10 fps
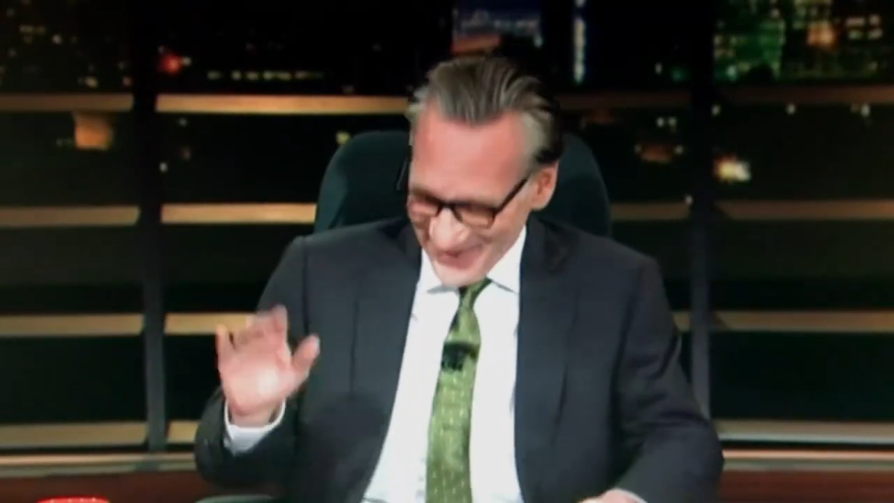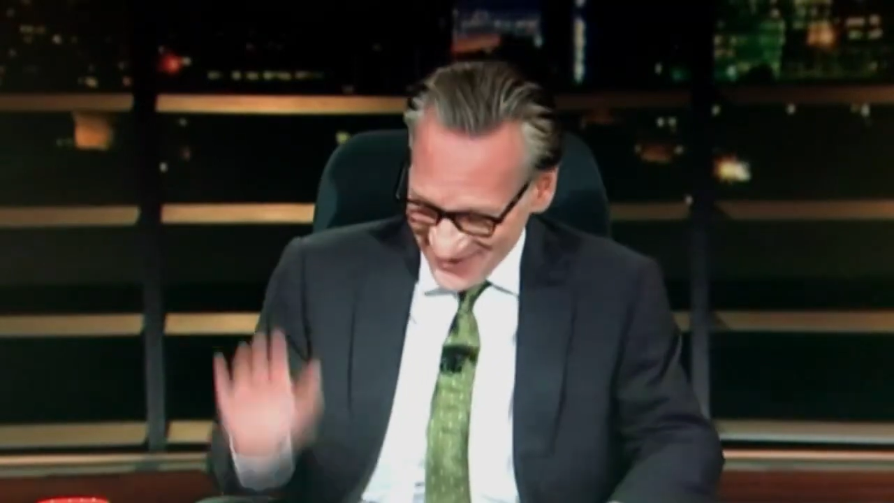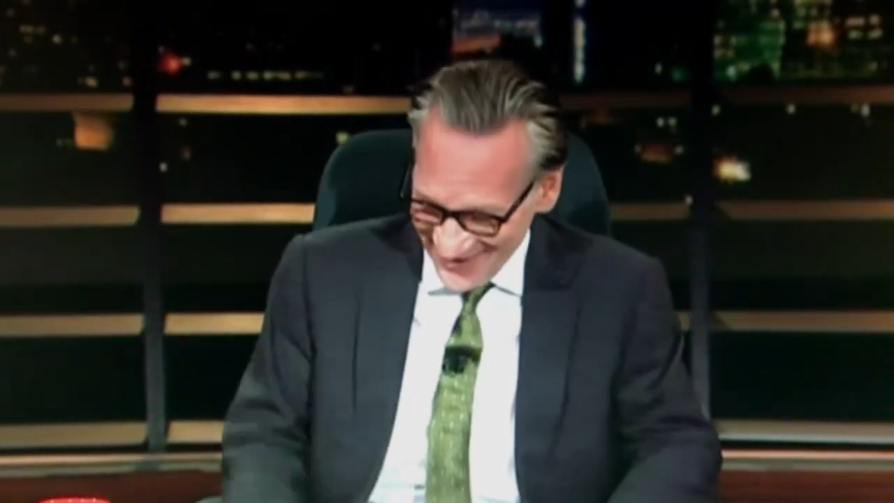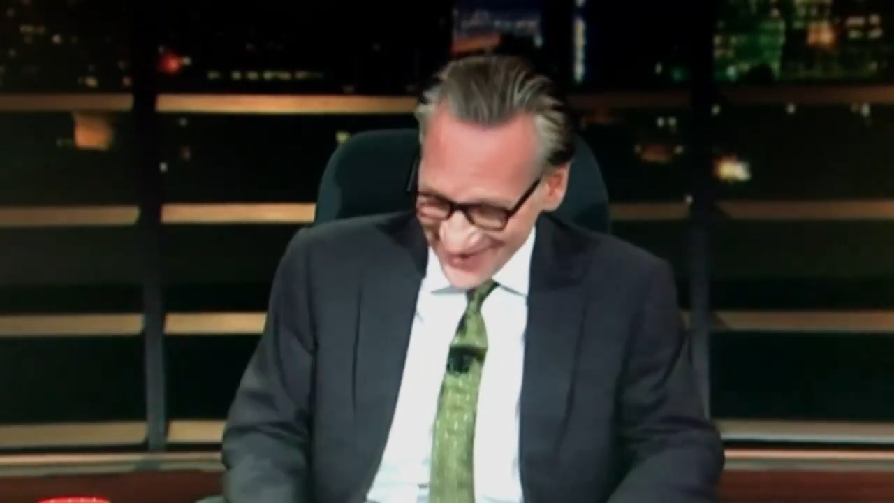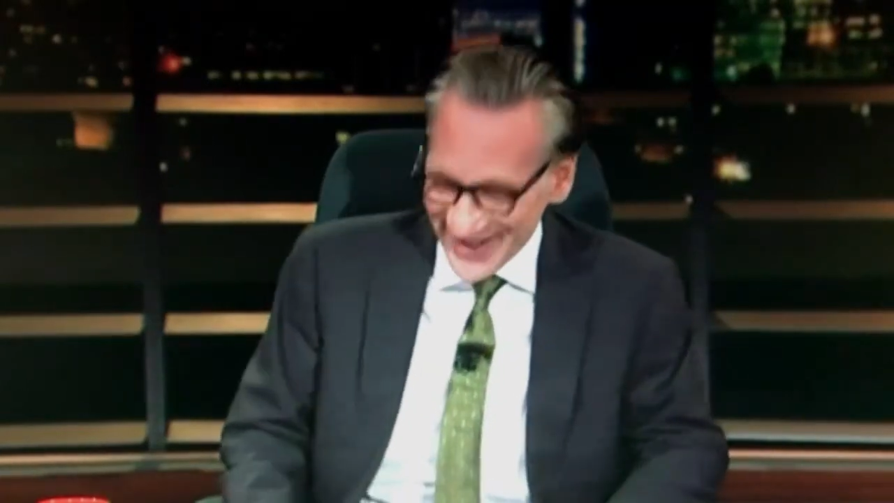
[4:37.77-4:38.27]
I
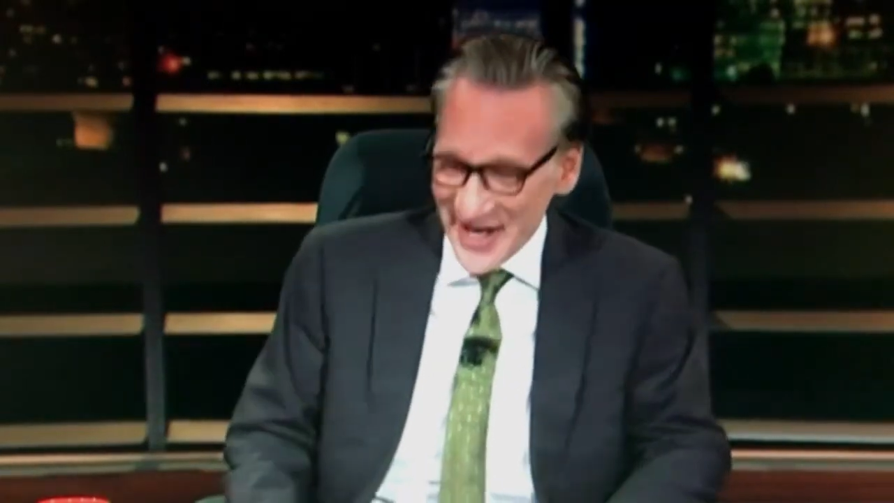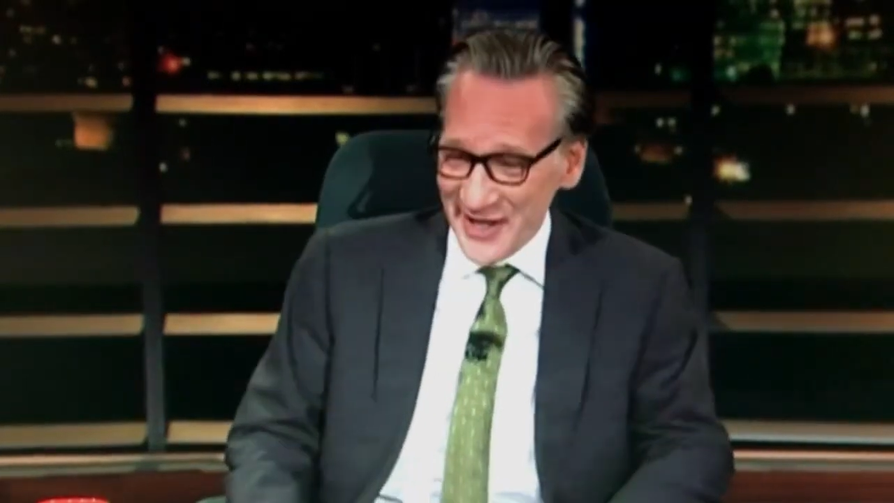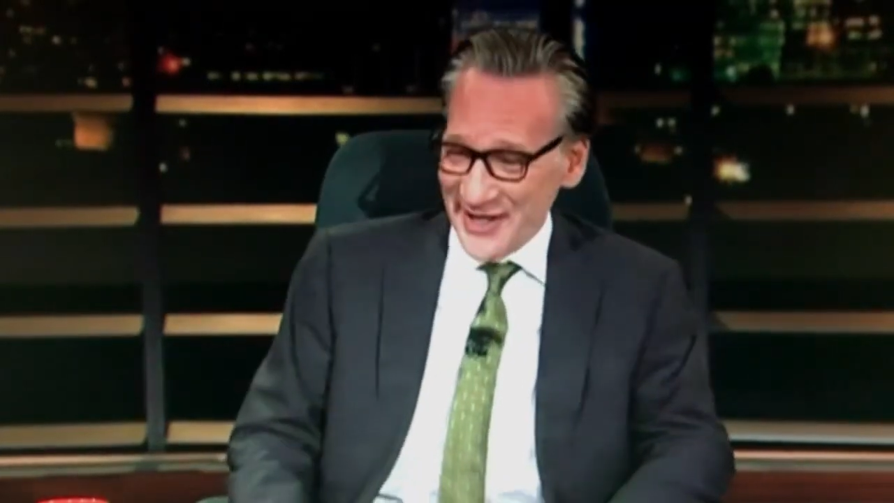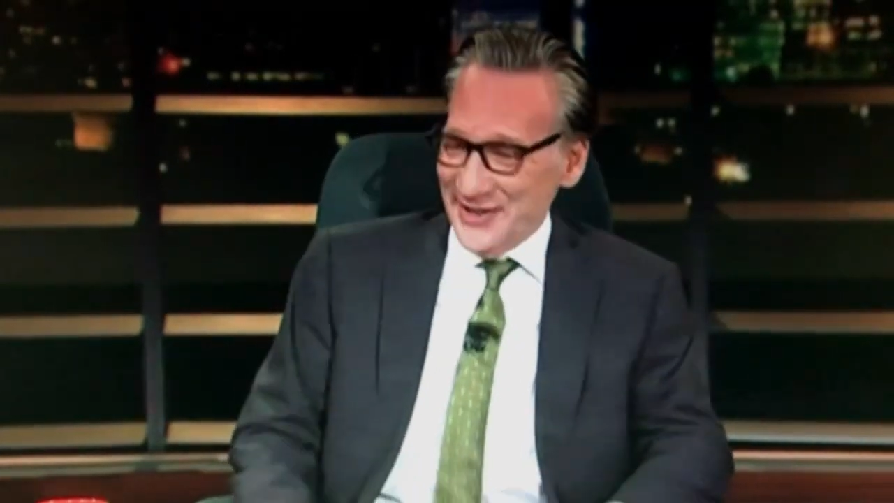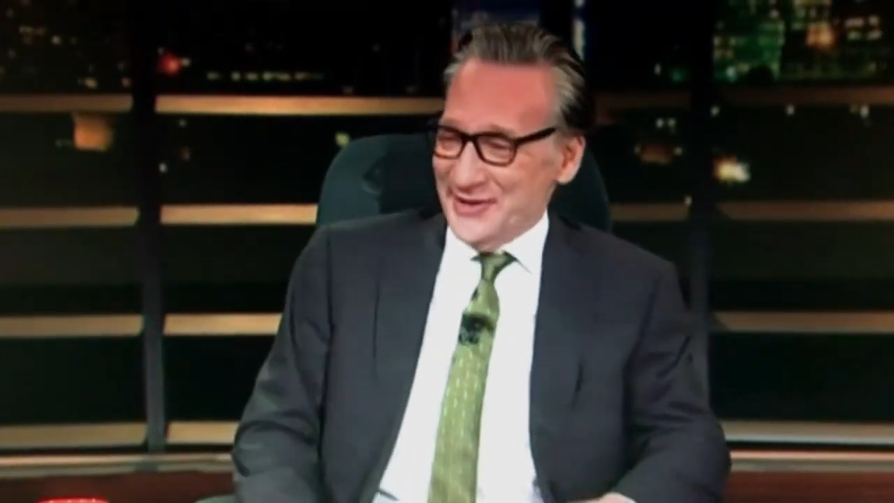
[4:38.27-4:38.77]
was
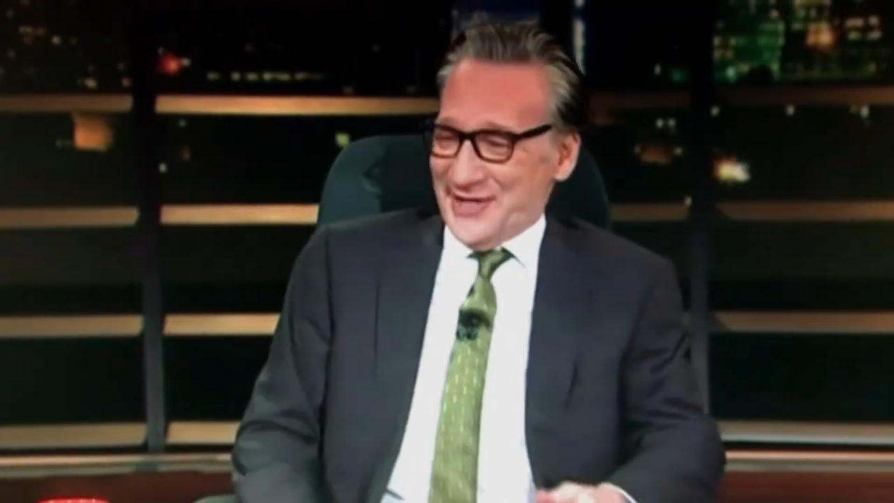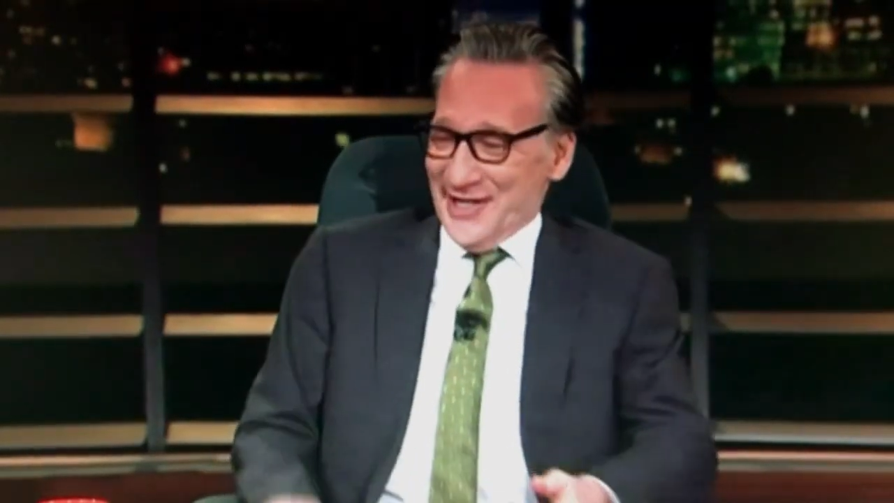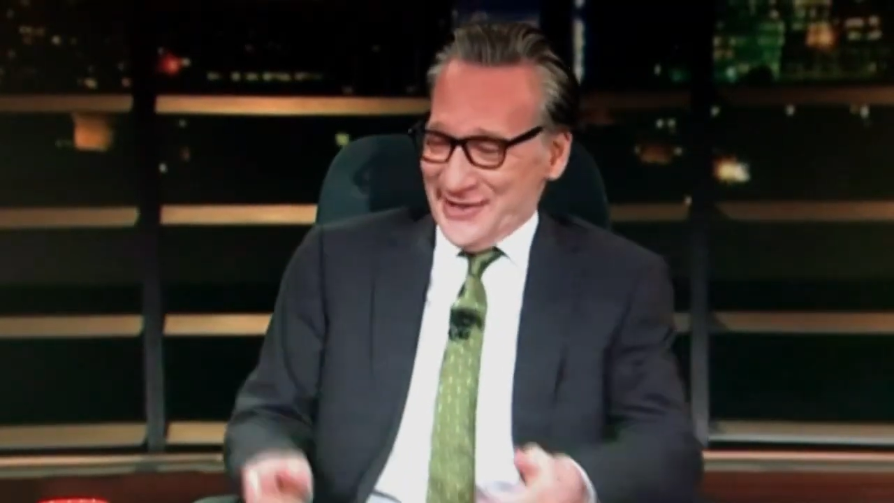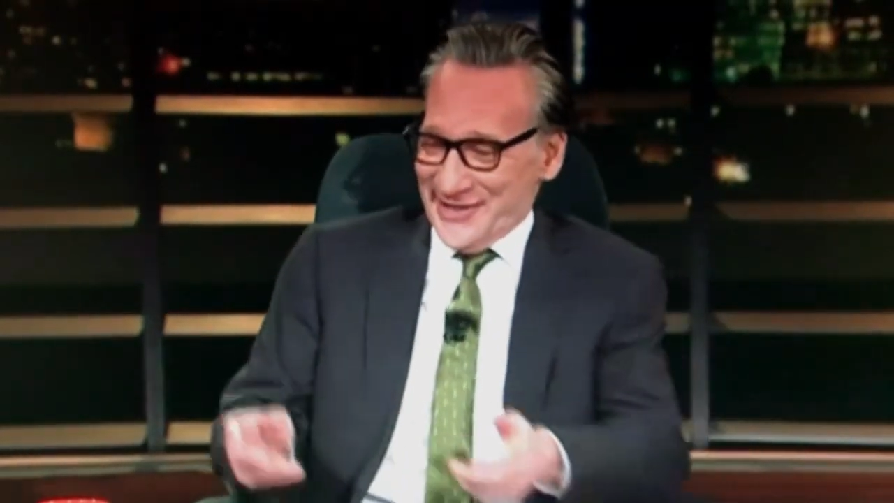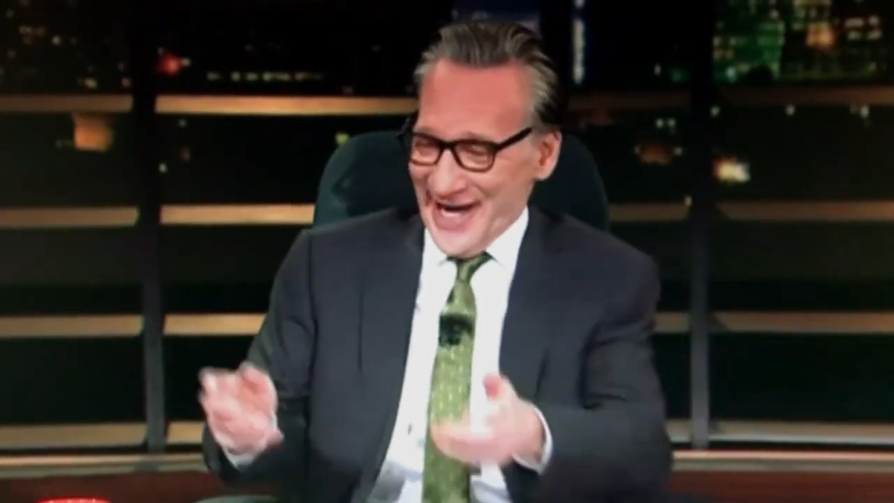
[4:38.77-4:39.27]
like, can you
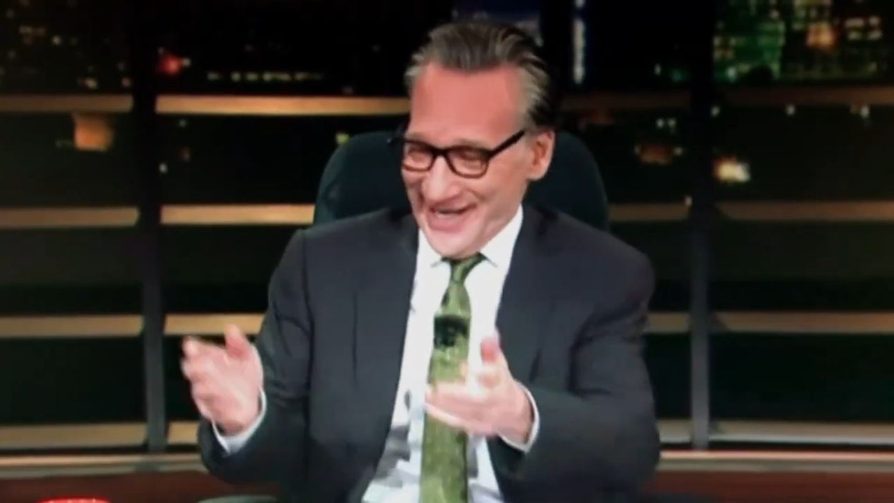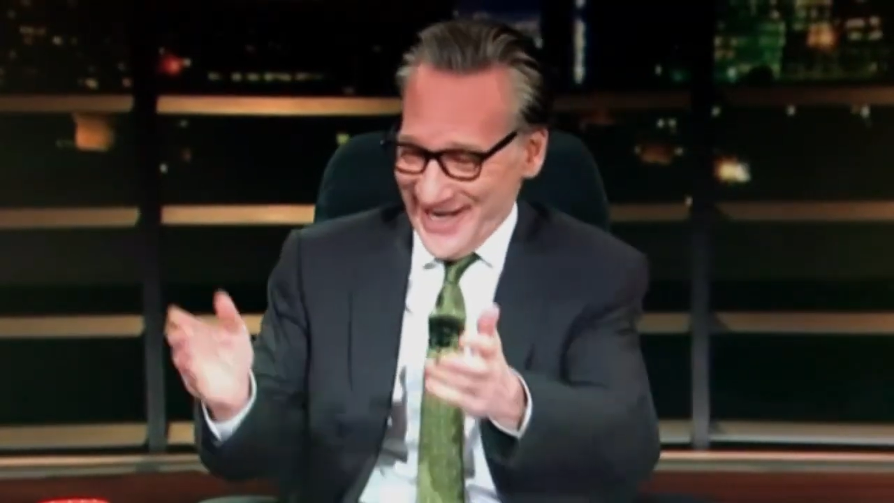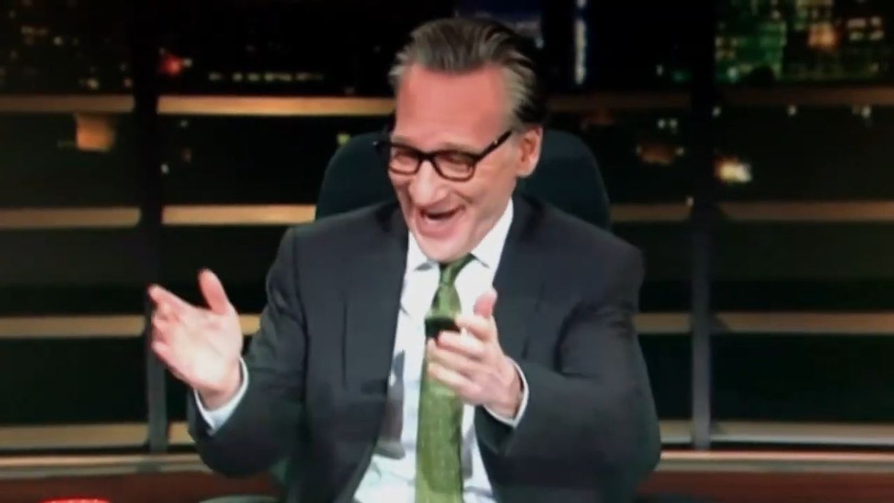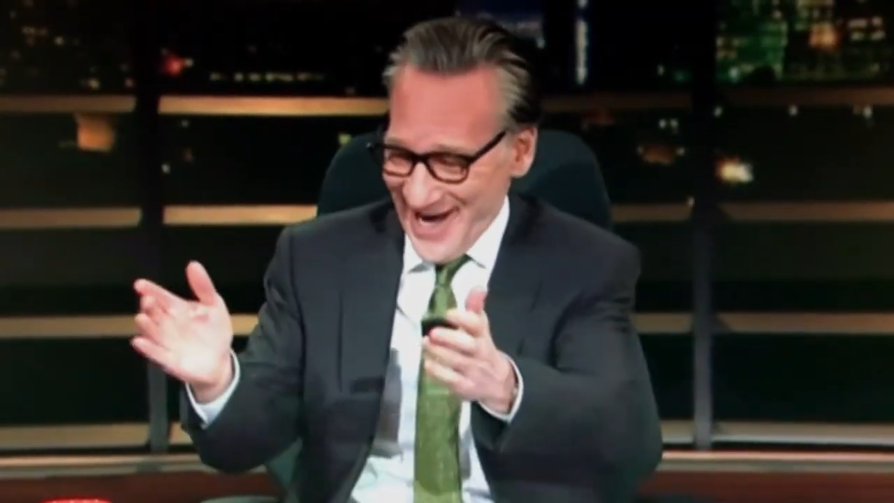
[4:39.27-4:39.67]
just take